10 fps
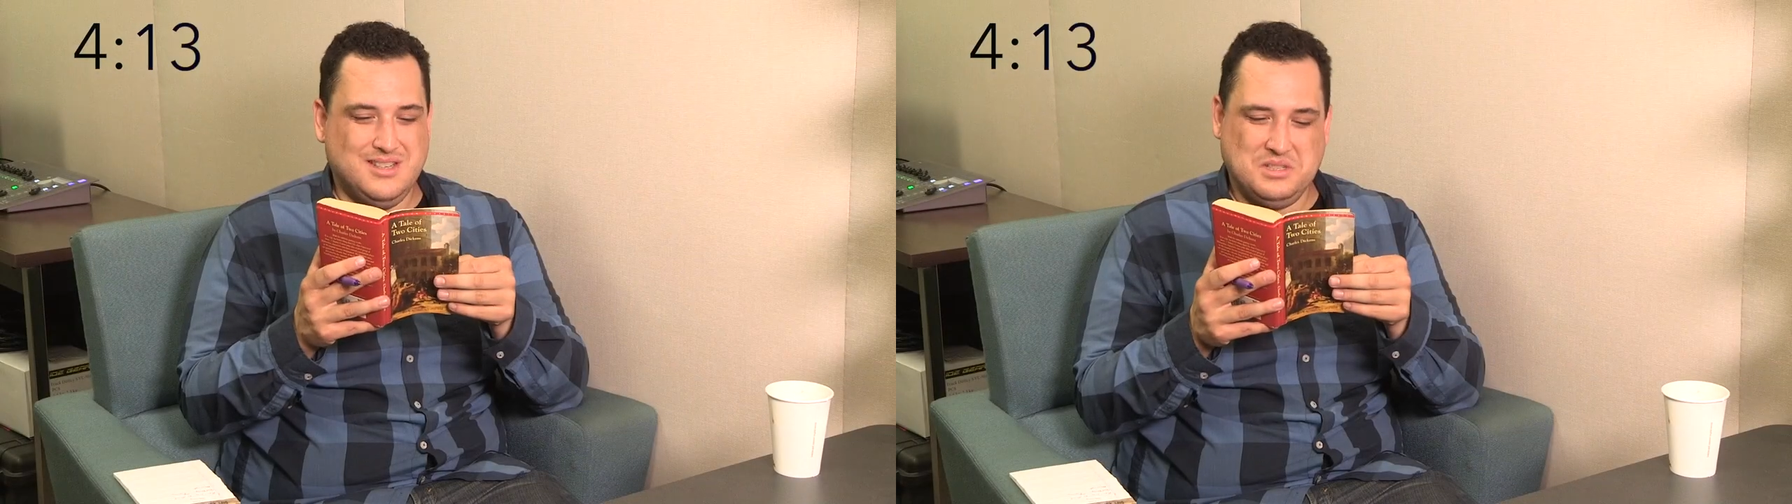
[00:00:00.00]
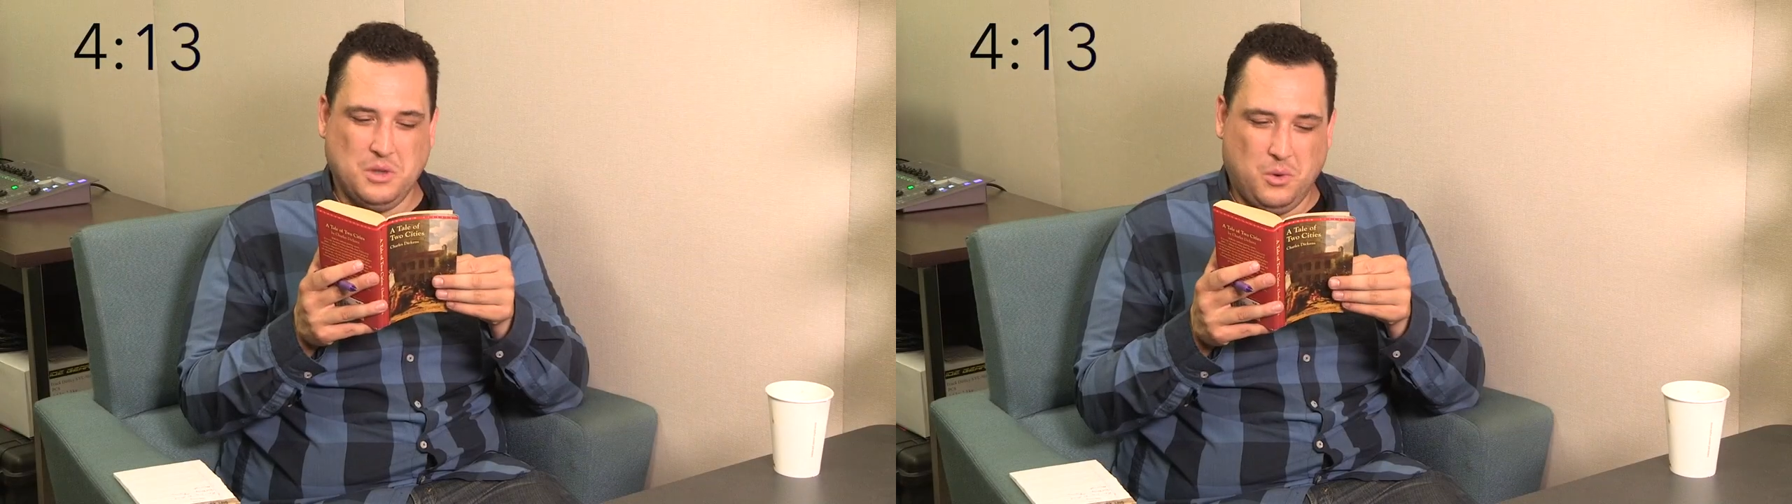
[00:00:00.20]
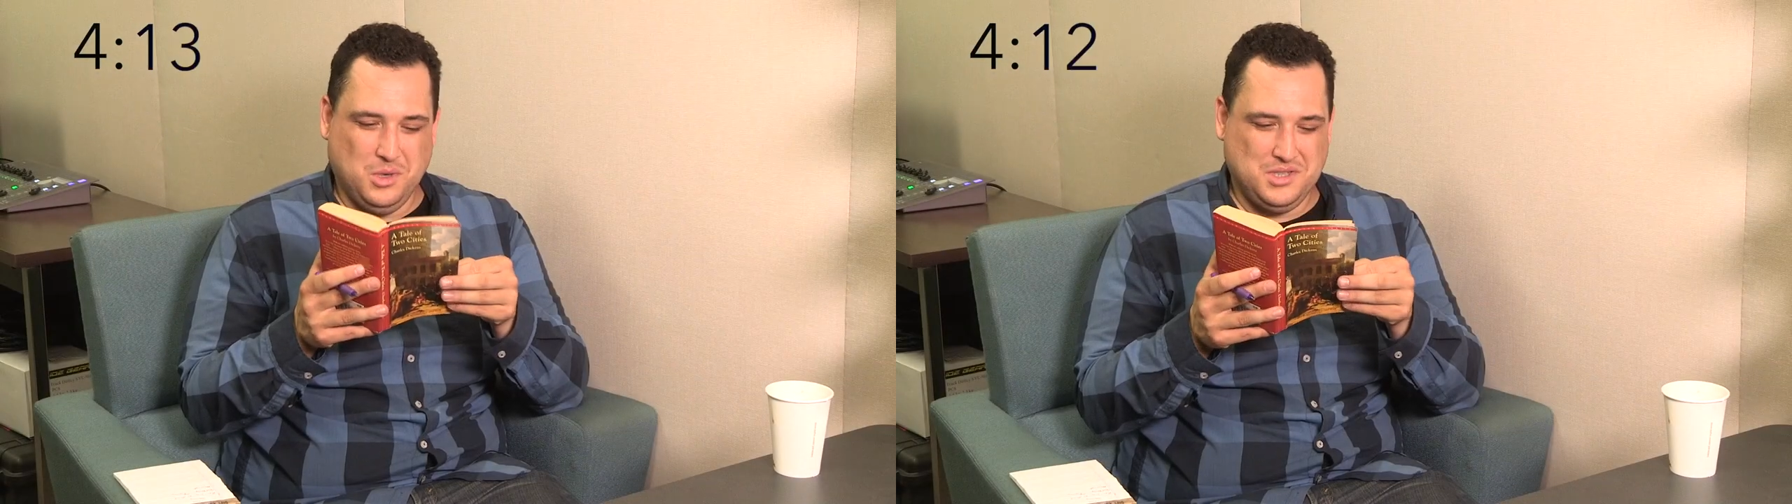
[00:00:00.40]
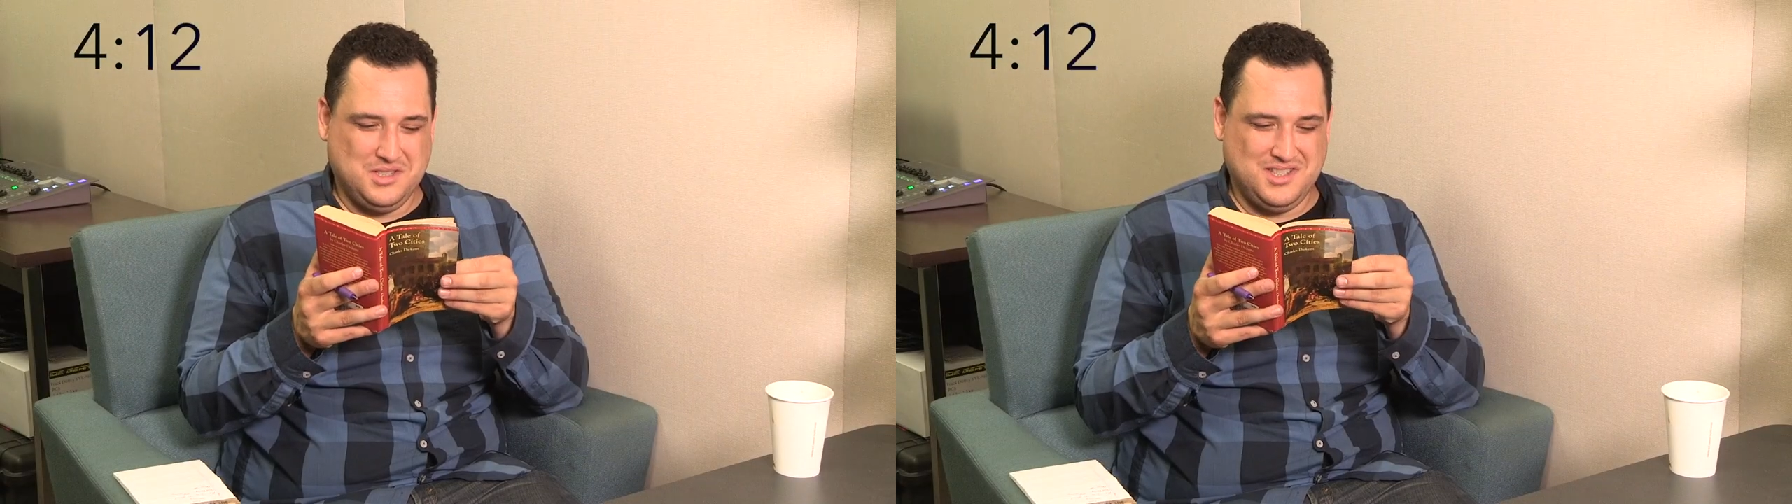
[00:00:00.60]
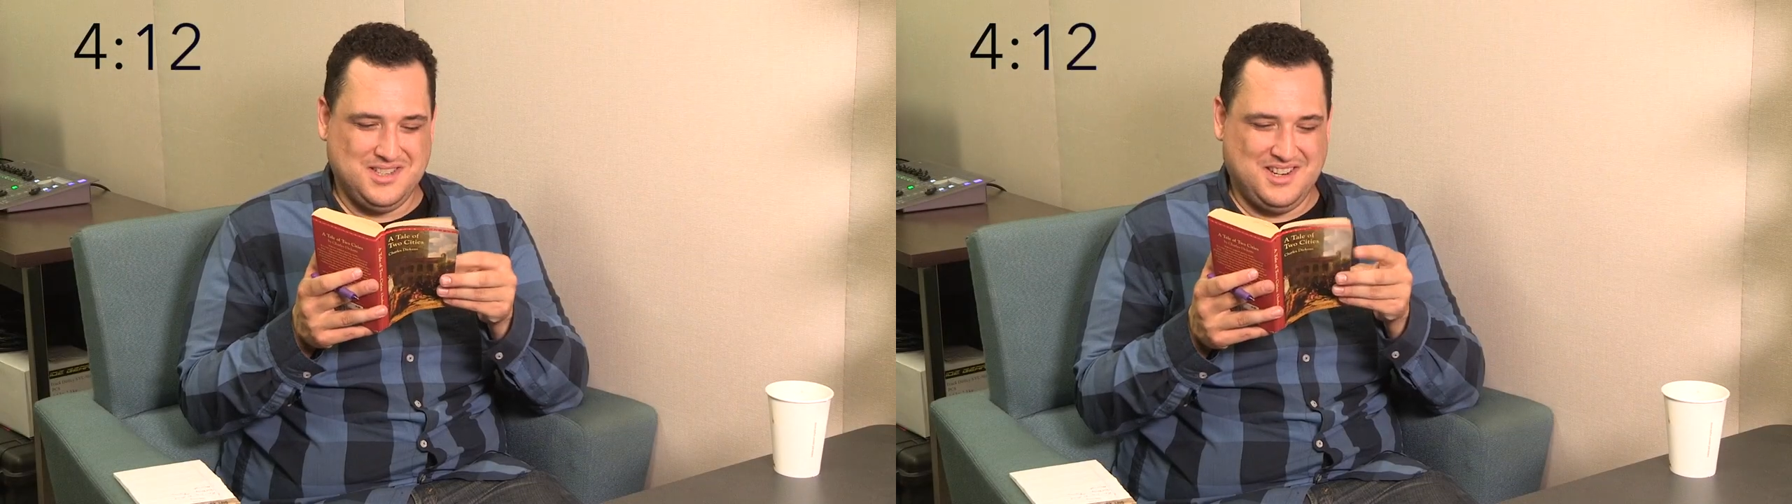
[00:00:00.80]
Is the horse
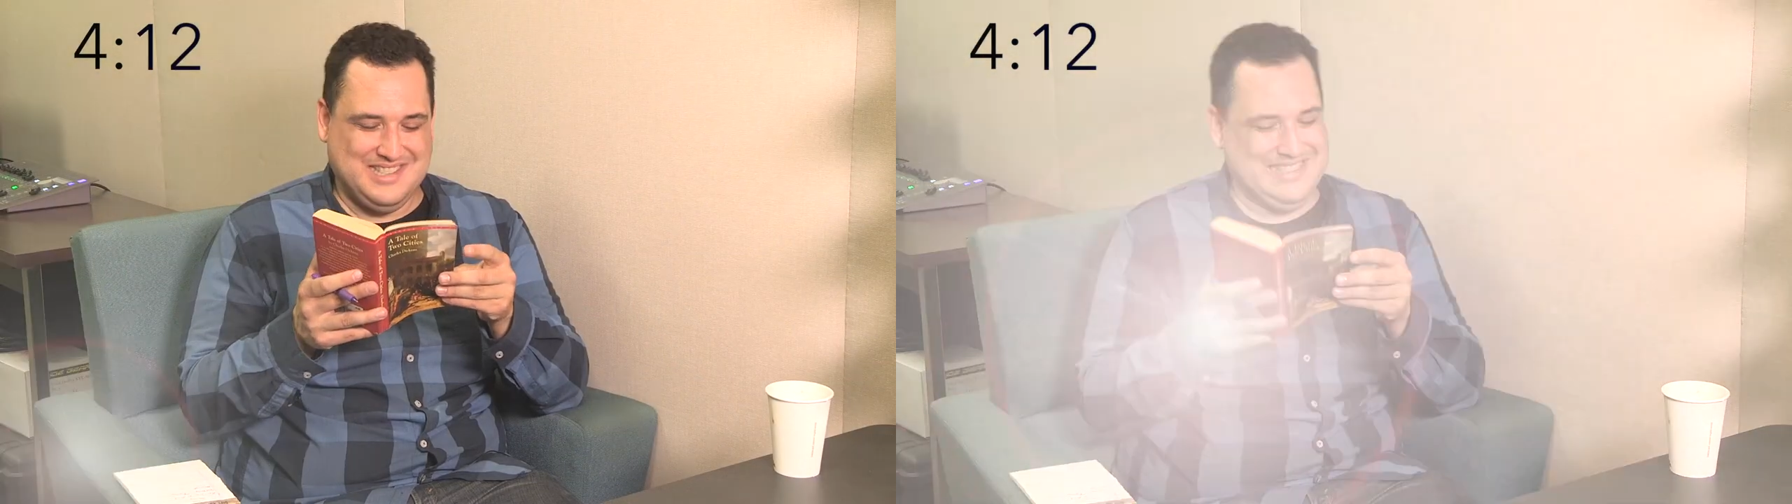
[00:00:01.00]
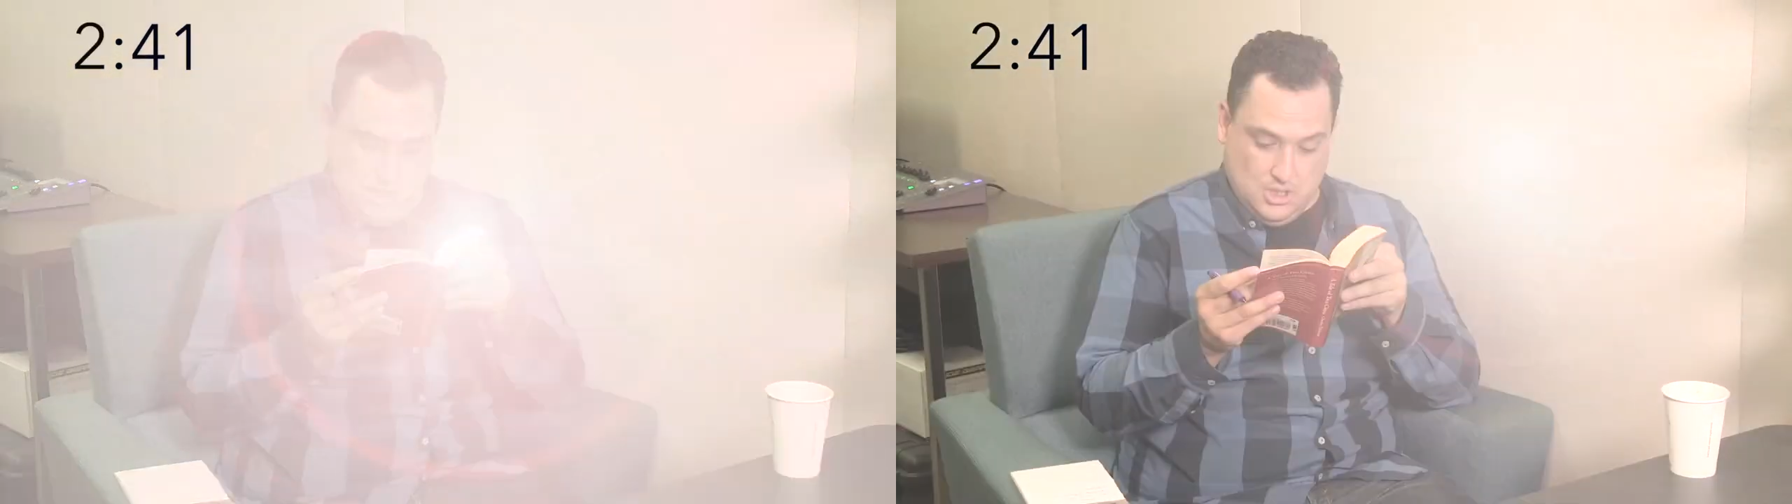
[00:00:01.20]
the star?